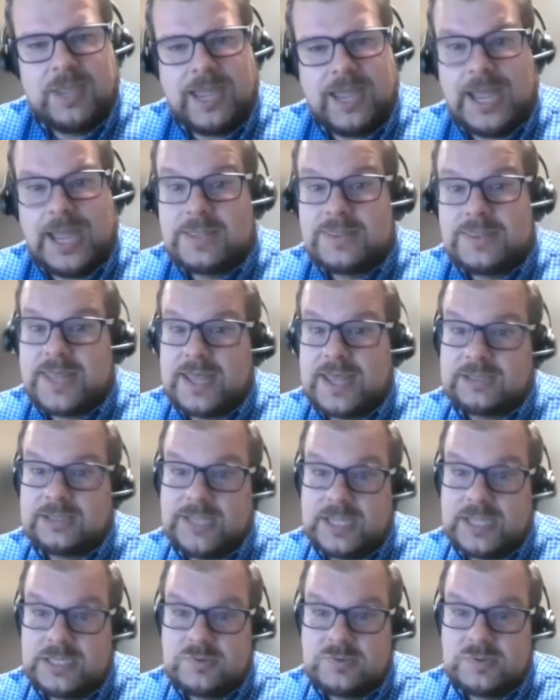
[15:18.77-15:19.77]
And
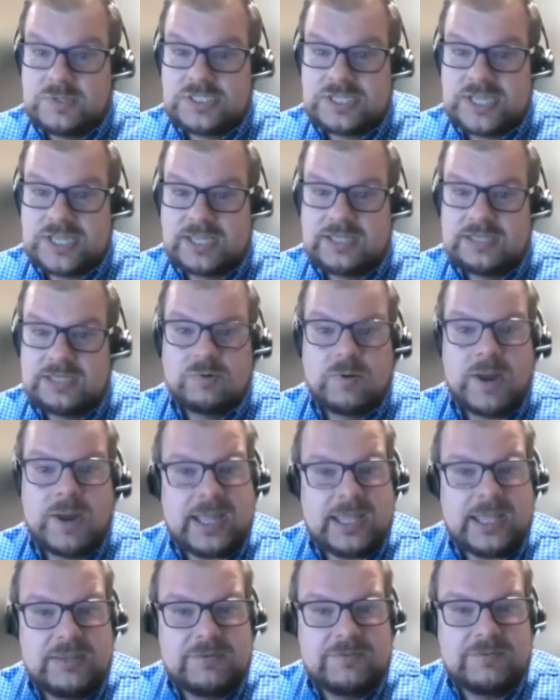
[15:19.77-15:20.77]
that led to a second
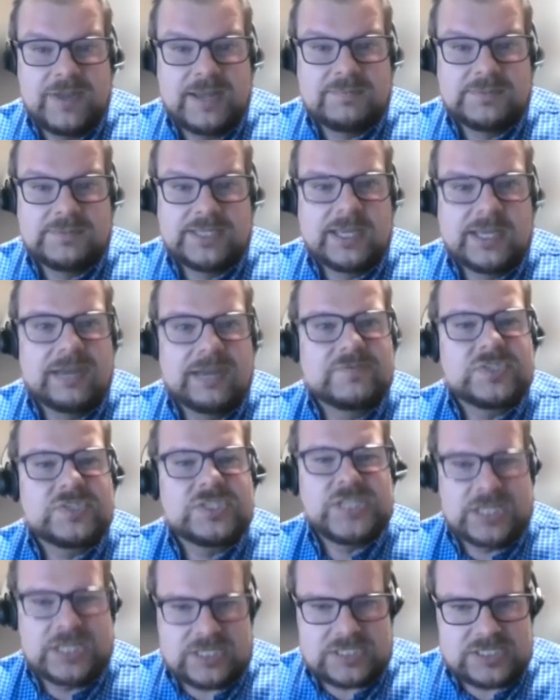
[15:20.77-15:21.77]
Iraqi family of
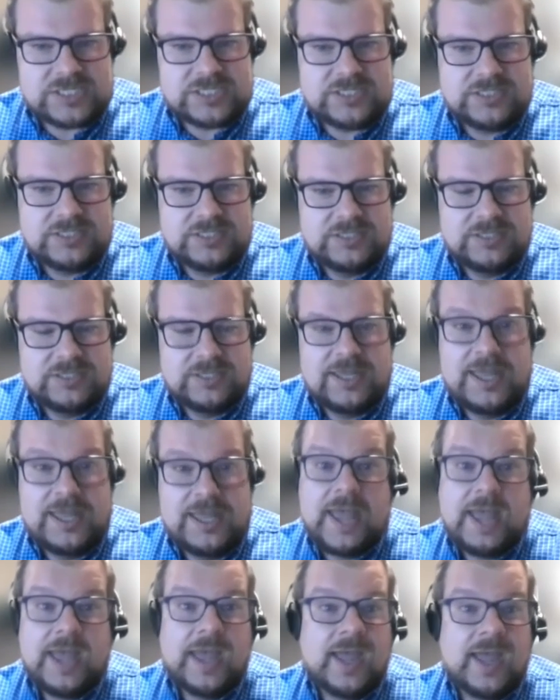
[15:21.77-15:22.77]
6,
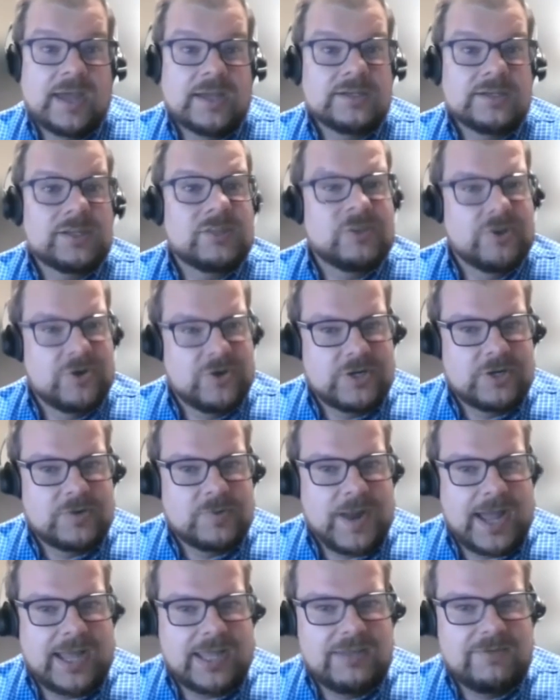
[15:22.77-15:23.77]
and a third
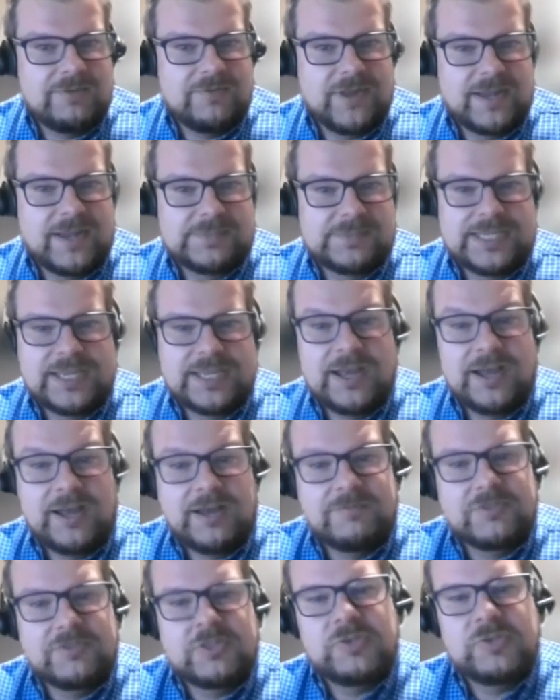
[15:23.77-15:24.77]
Iraqi family
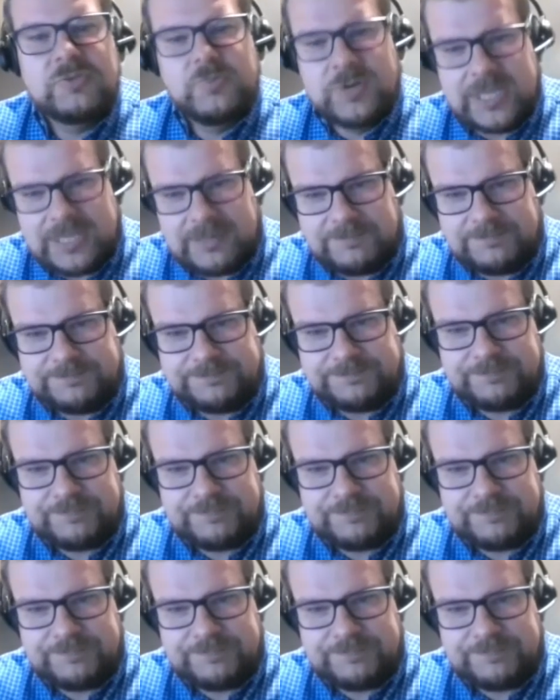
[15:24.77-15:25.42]
of 3.